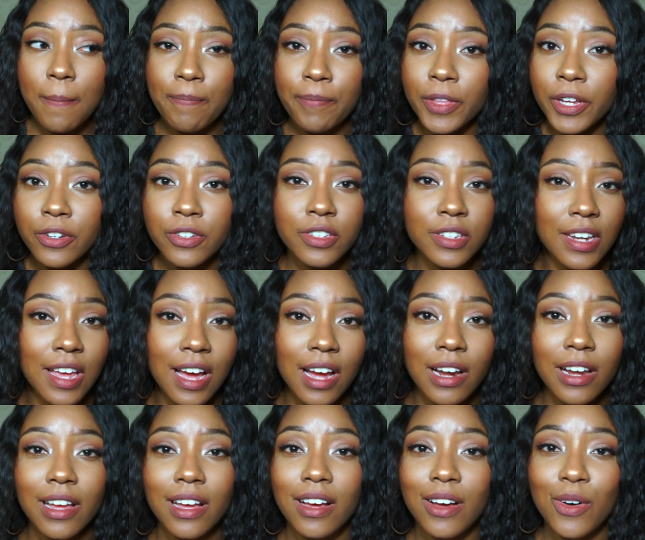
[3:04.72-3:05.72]
there's
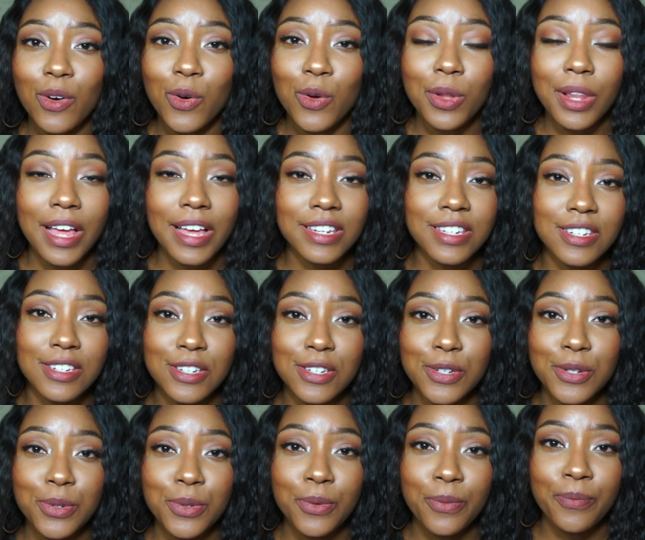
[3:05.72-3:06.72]
not a whole lot to
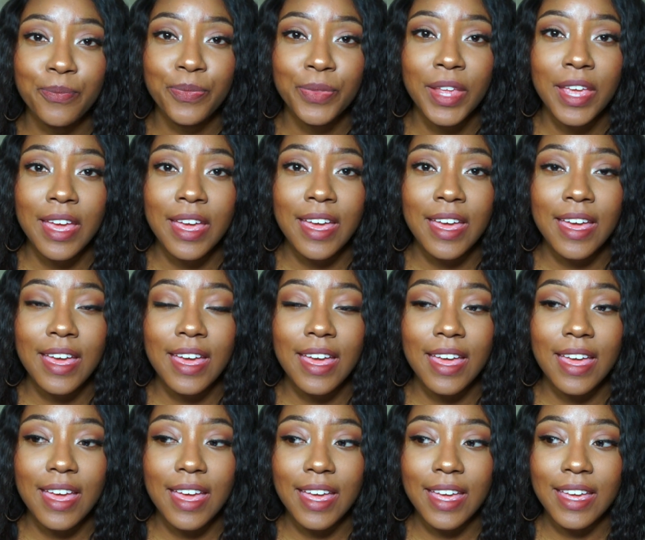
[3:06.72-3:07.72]
do,
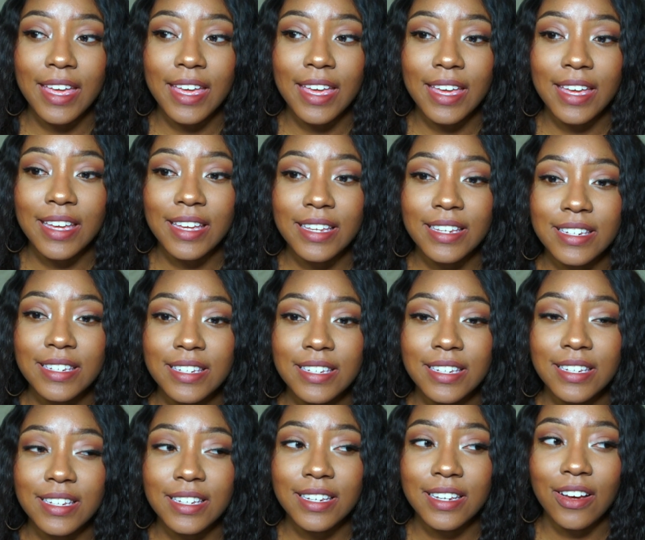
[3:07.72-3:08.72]
and
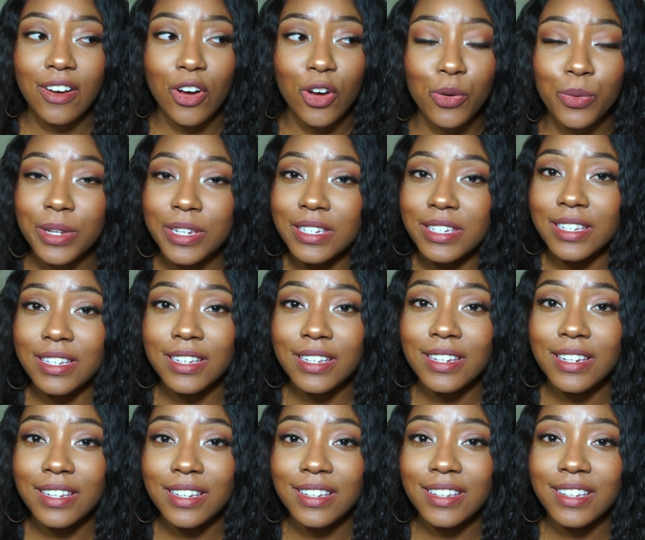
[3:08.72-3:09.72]
all we
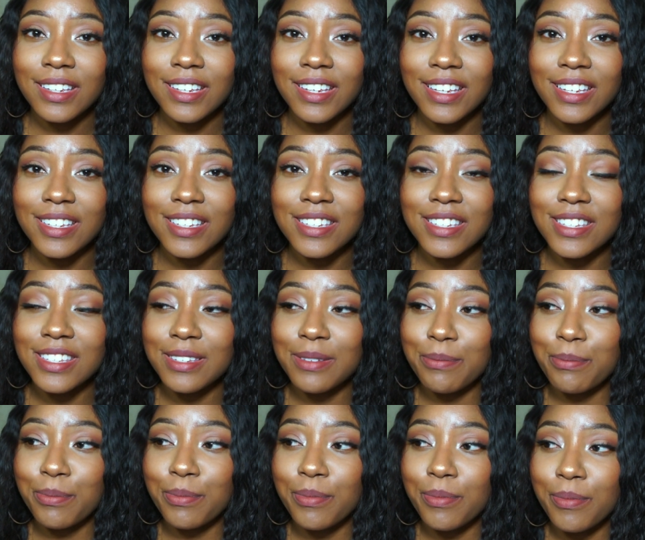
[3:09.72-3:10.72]
did is
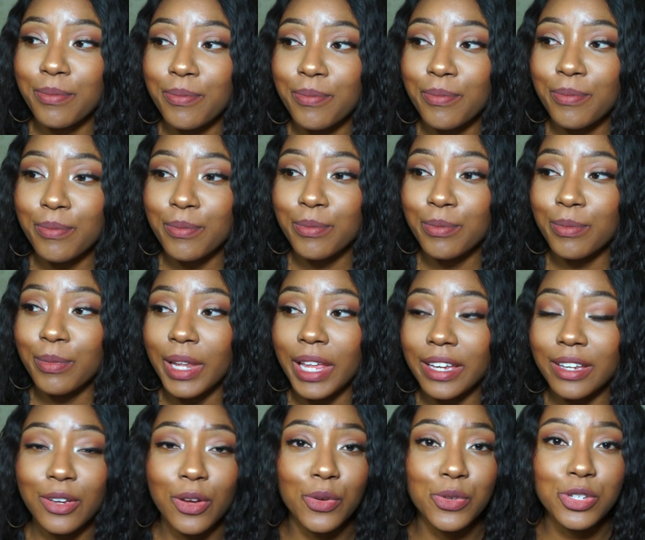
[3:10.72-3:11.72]

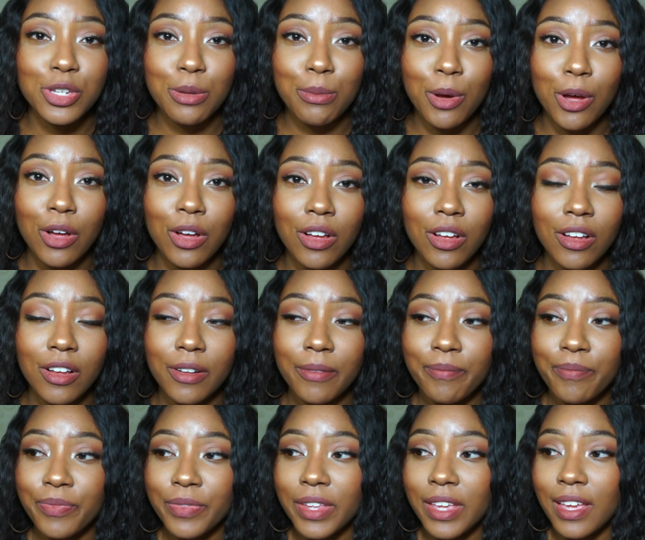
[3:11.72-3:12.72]
like go to the mall.
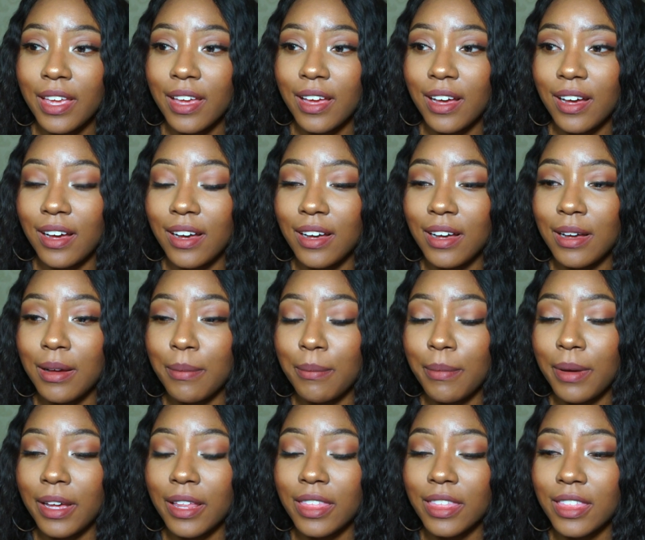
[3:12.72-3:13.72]

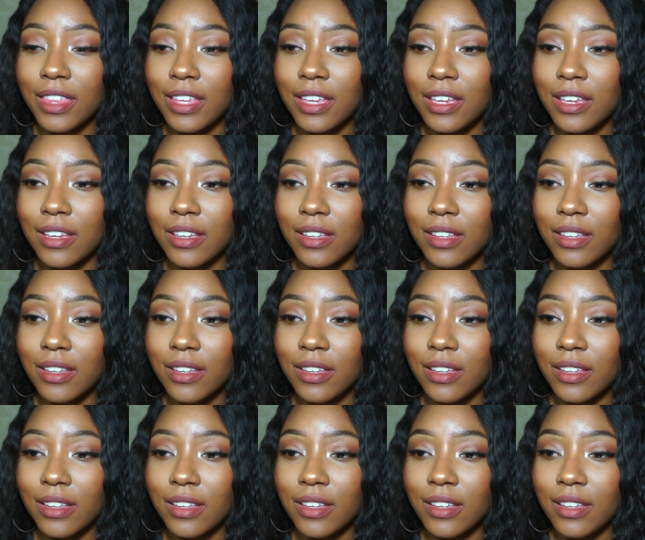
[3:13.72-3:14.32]
I think,